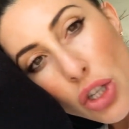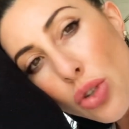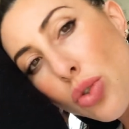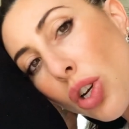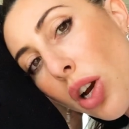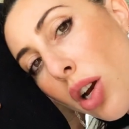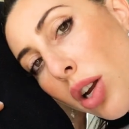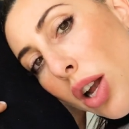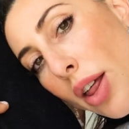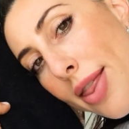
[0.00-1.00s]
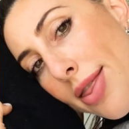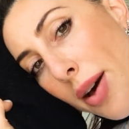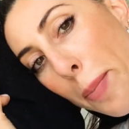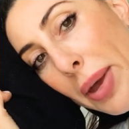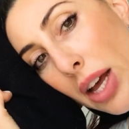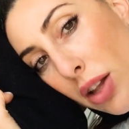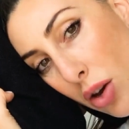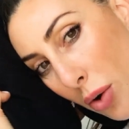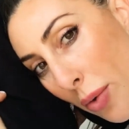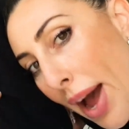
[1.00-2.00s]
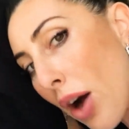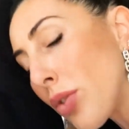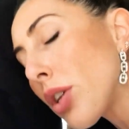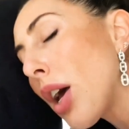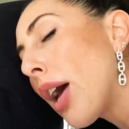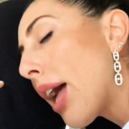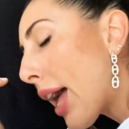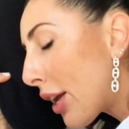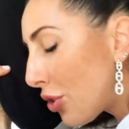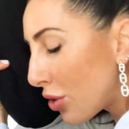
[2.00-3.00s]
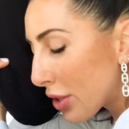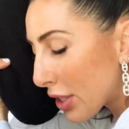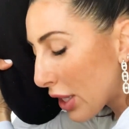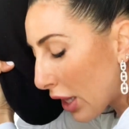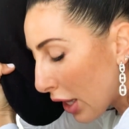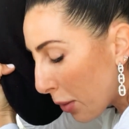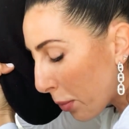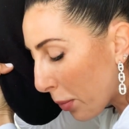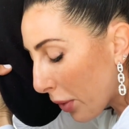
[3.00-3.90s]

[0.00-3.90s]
You turn the pillow around and you sleep,